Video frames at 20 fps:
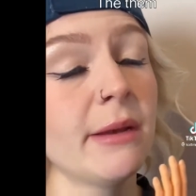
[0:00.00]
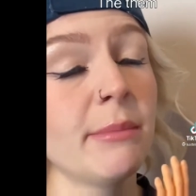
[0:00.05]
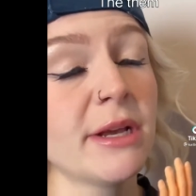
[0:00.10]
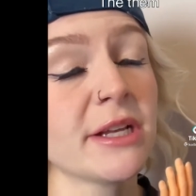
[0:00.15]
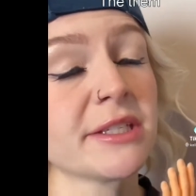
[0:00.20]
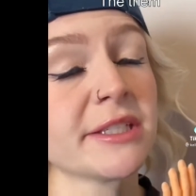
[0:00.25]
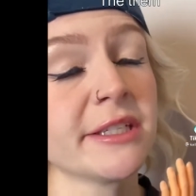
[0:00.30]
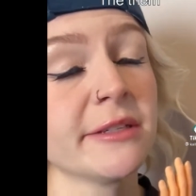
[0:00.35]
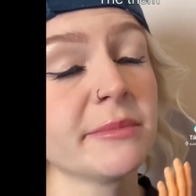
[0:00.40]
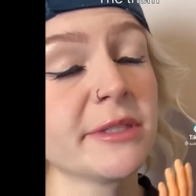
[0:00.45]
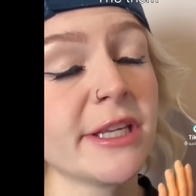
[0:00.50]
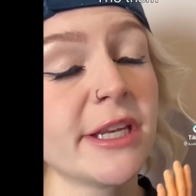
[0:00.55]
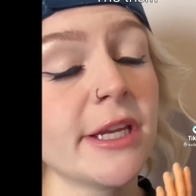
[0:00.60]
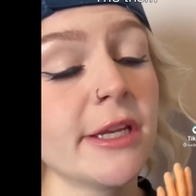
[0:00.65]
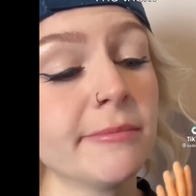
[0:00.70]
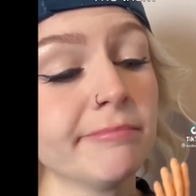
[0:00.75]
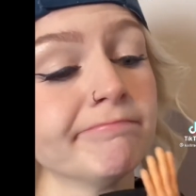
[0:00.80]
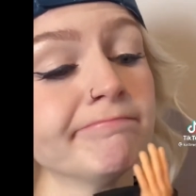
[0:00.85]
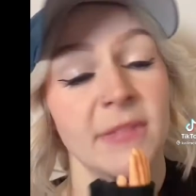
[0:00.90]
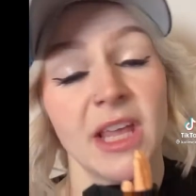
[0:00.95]
about sums it
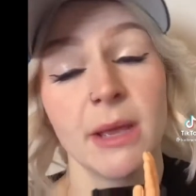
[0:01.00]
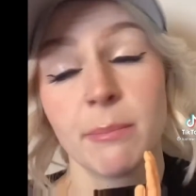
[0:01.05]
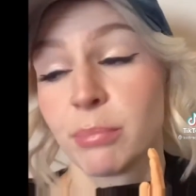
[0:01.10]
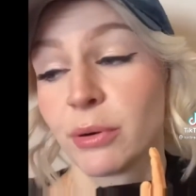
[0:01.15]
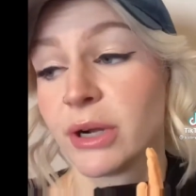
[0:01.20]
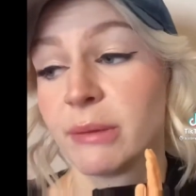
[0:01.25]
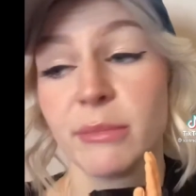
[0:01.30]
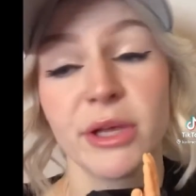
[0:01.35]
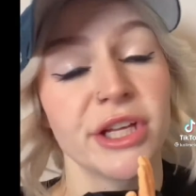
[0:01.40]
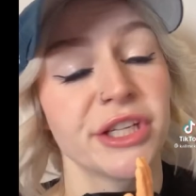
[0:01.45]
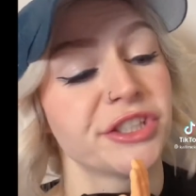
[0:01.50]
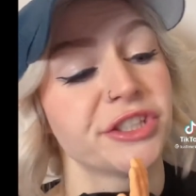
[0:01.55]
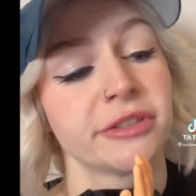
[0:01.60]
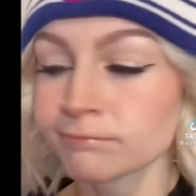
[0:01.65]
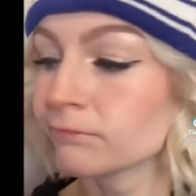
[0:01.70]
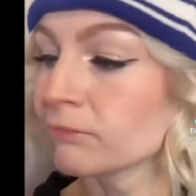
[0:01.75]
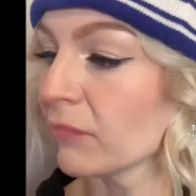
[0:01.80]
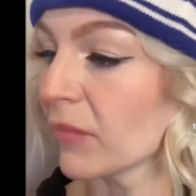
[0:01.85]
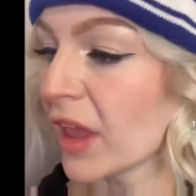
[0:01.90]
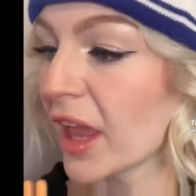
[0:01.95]
up. Yeah, pretty
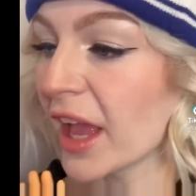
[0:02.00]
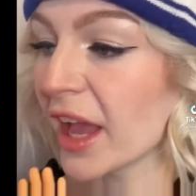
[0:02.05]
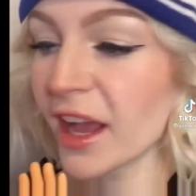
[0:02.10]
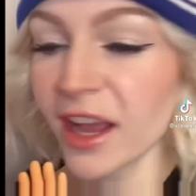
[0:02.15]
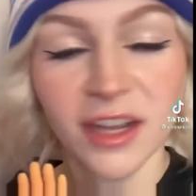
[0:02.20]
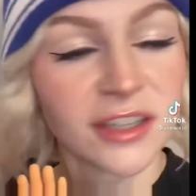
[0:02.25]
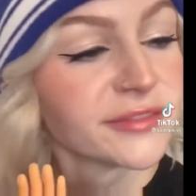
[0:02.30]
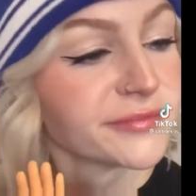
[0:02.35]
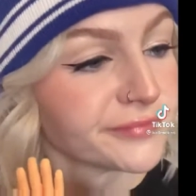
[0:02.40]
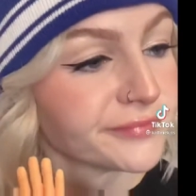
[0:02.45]
much. Yeah.